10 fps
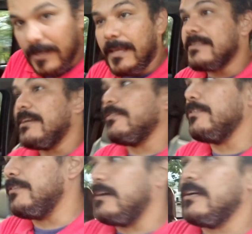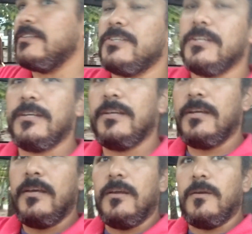I guess, after the Dodge
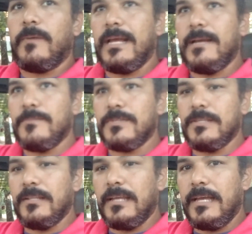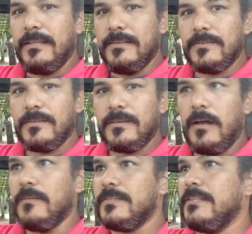Rams in the 90s.
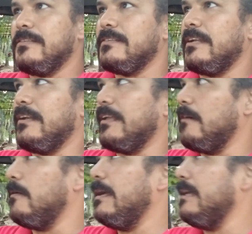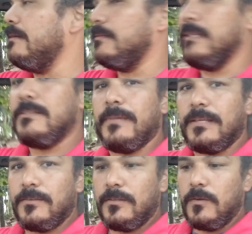All of a sudden decided to go, hey, let's
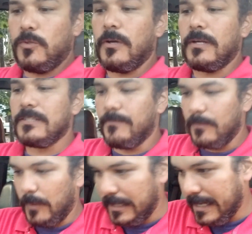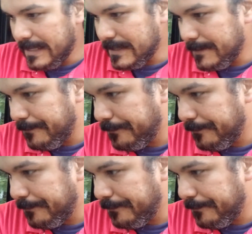make trucks something more nice.